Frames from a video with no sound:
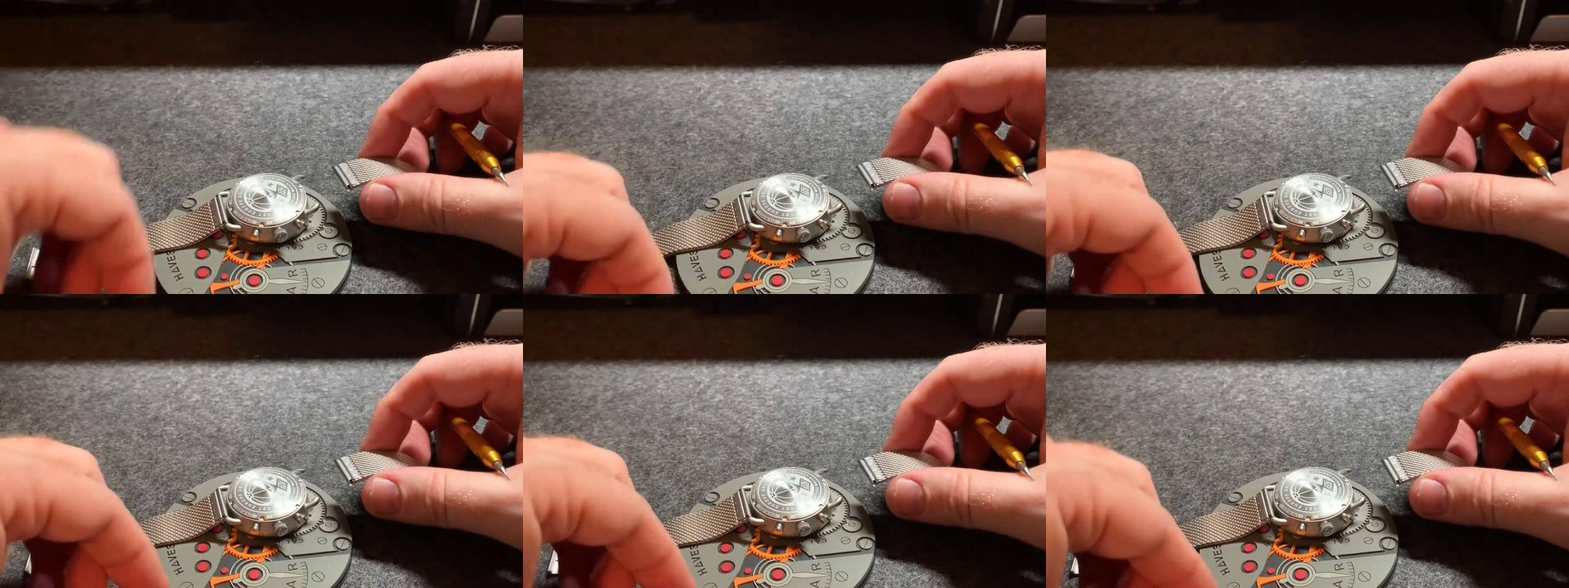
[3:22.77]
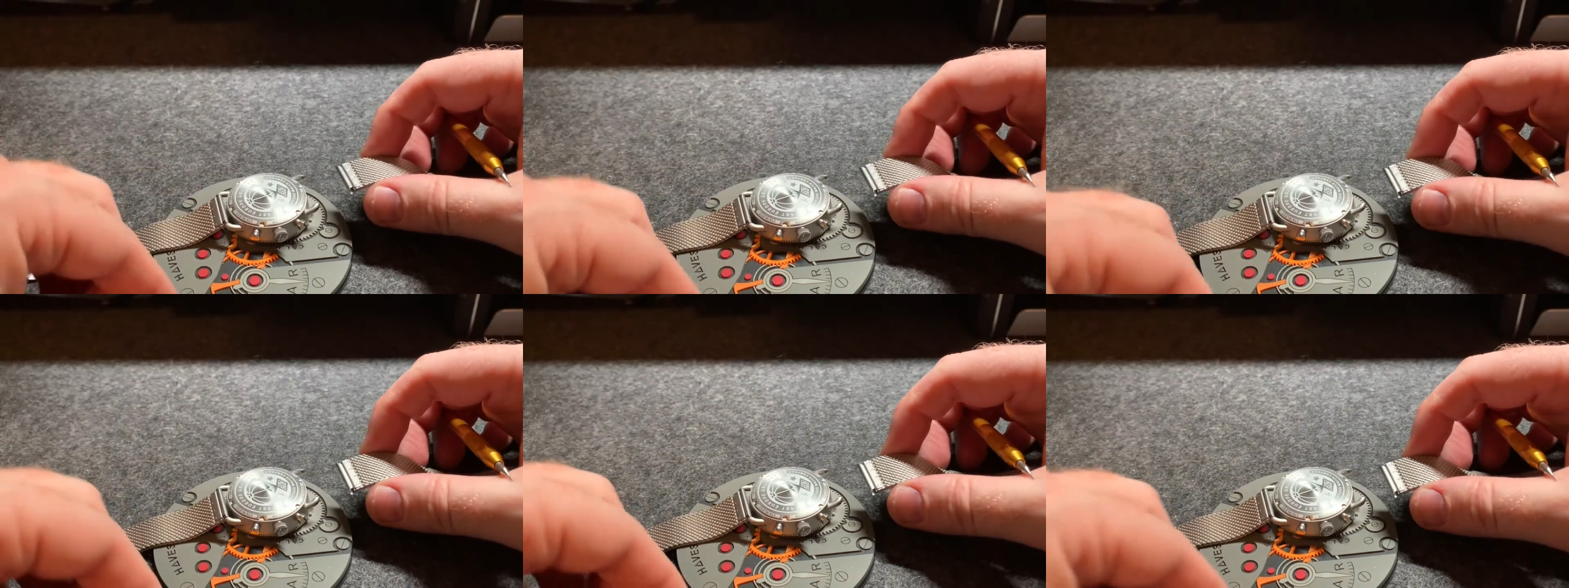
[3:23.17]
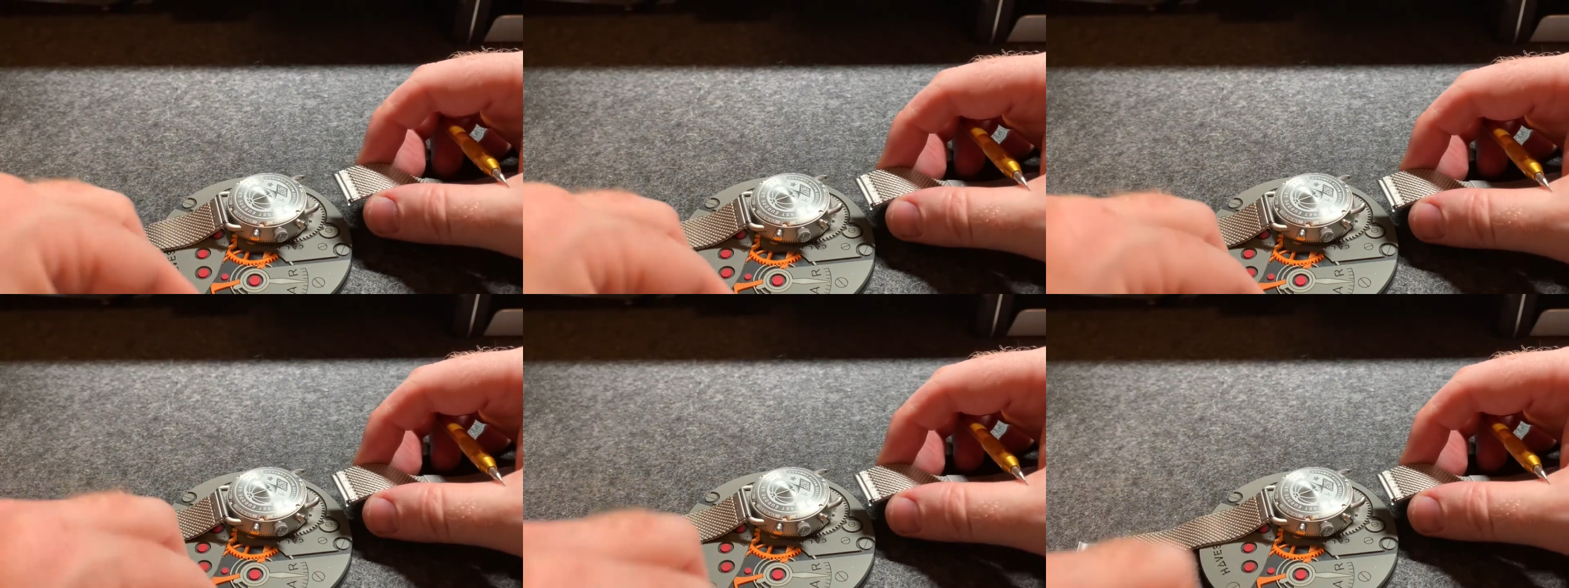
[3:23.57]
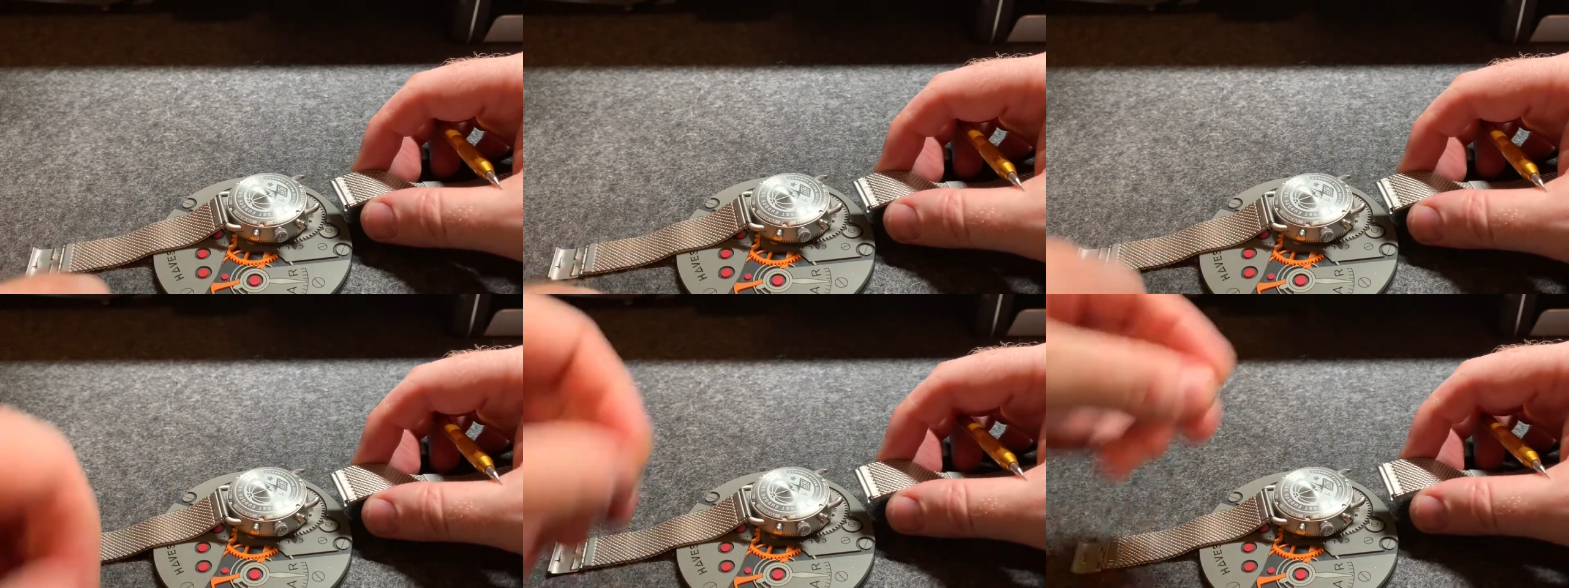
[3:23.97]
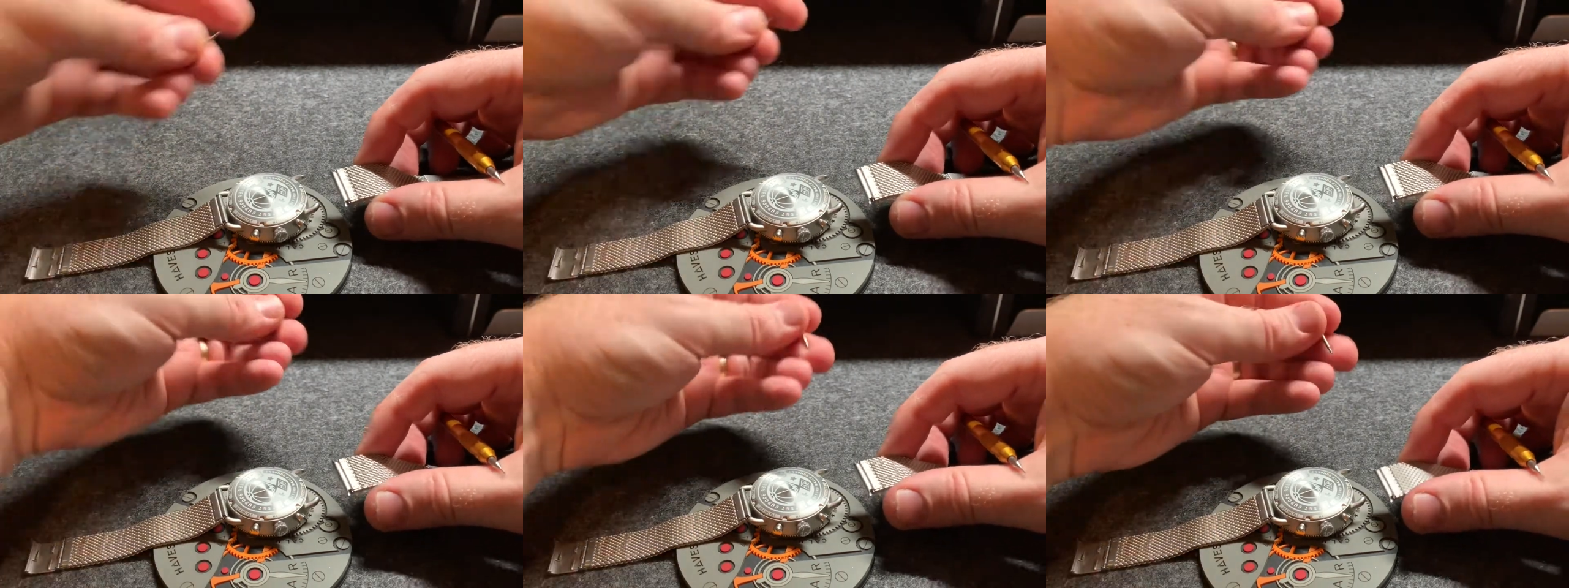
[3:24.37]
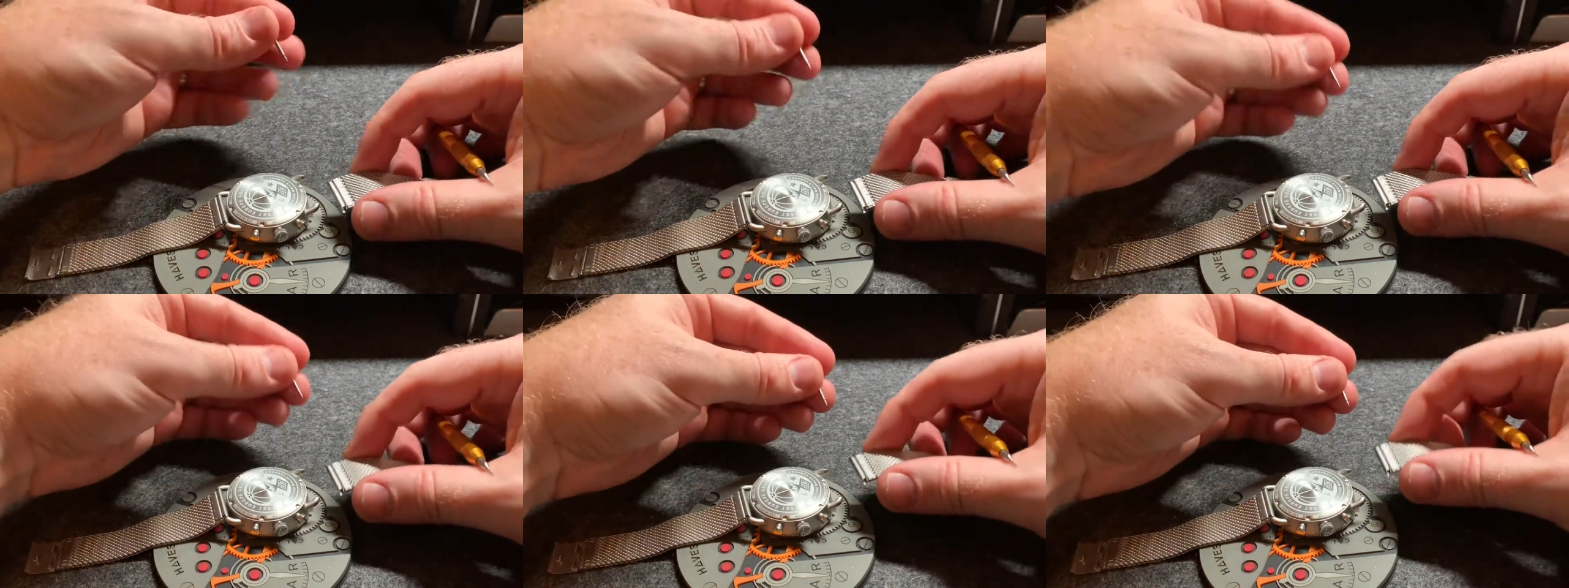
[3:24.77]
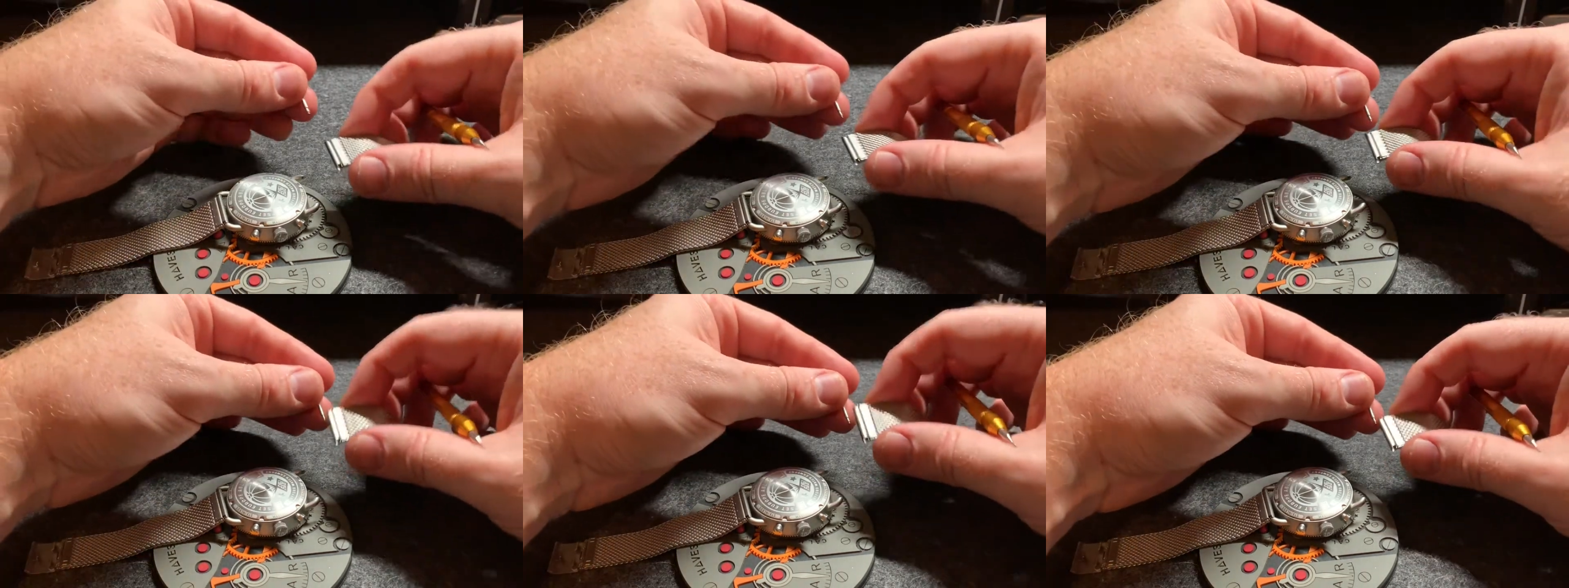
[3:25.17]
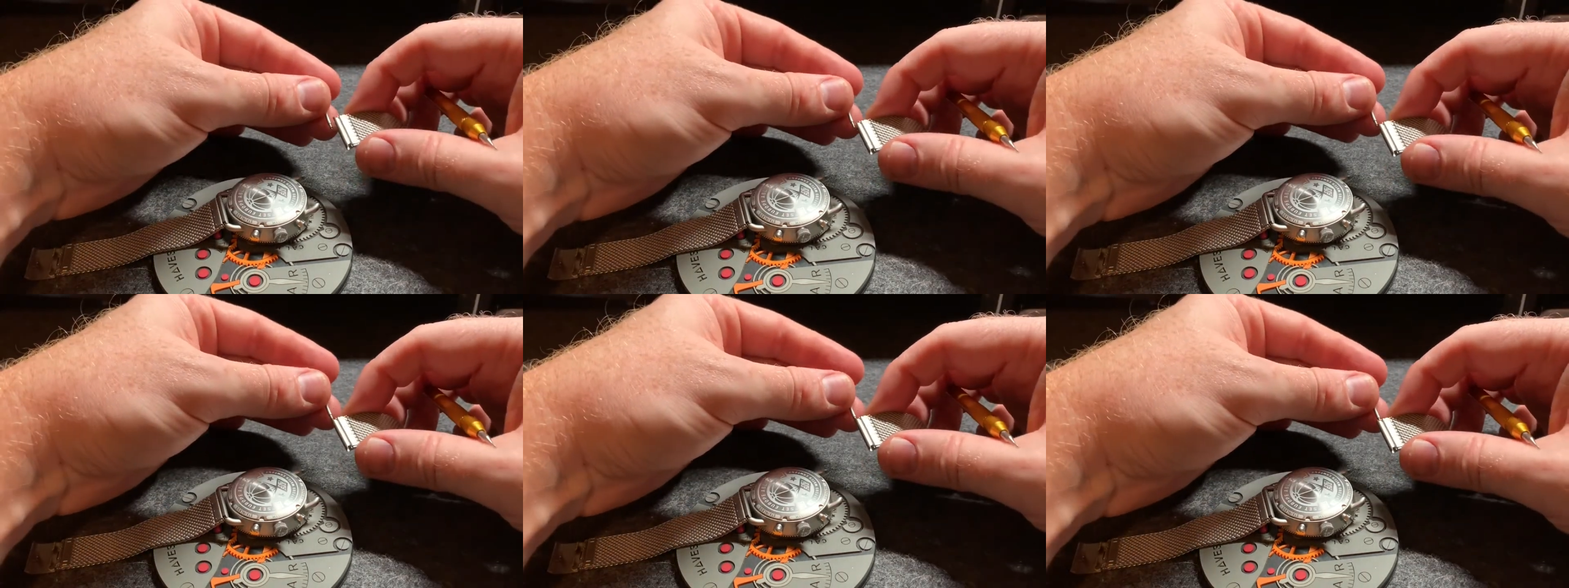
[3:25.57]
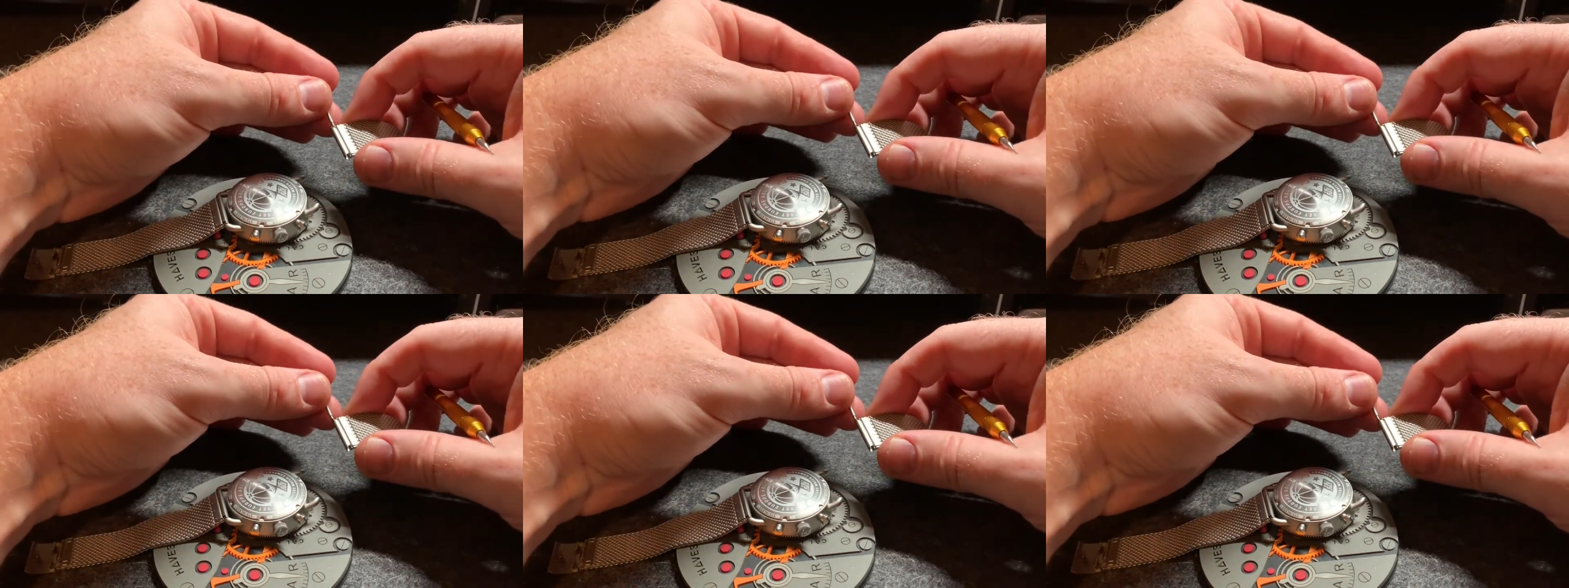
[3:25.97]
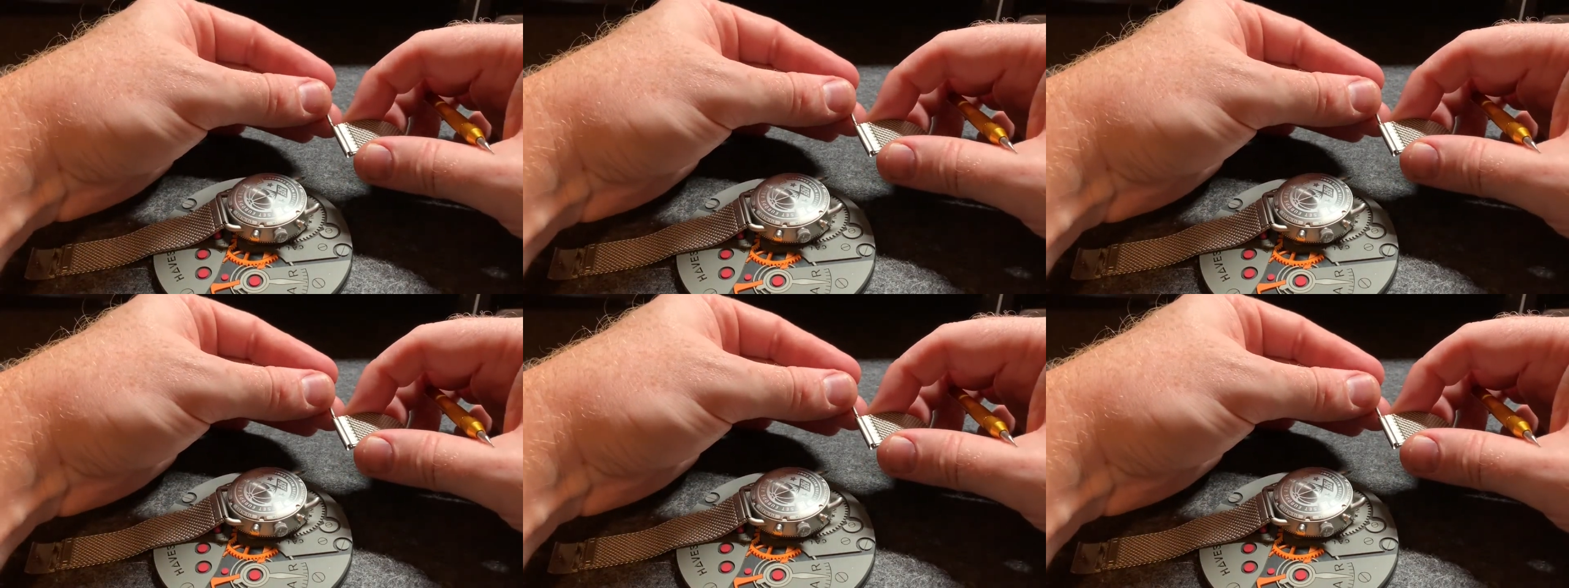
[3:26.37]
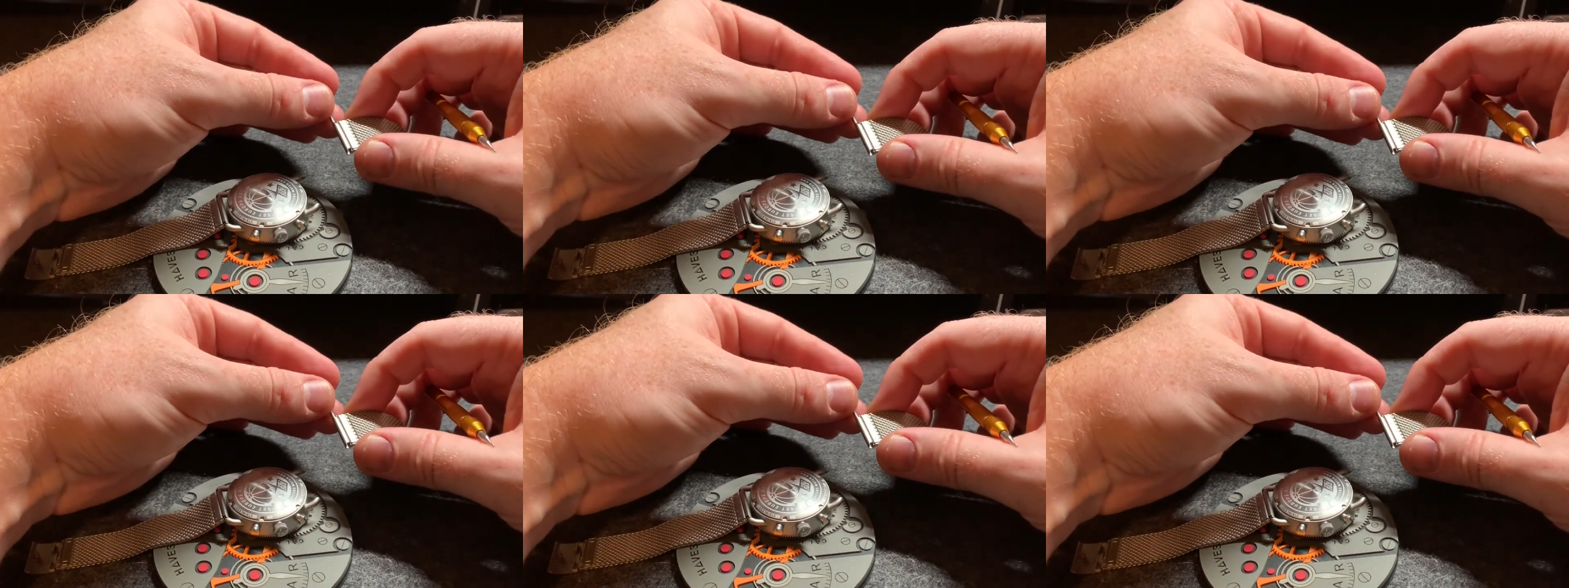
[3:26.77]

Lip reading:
Nobody's mouth can be seen.